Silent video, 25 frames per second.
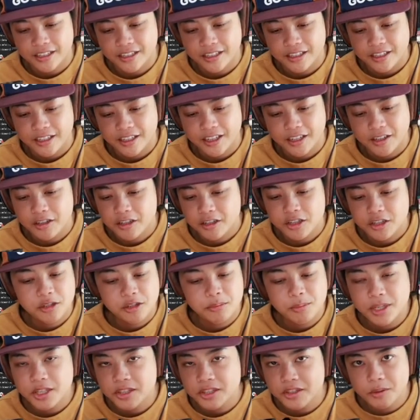It could just
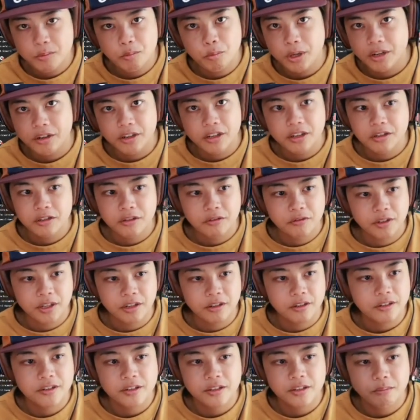be some weird
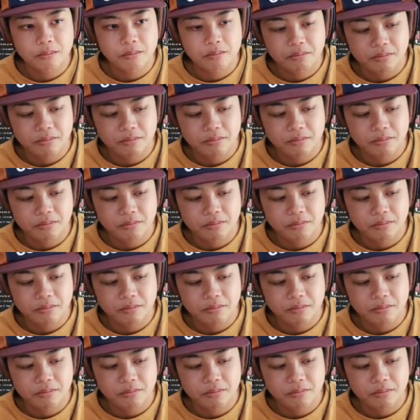interference,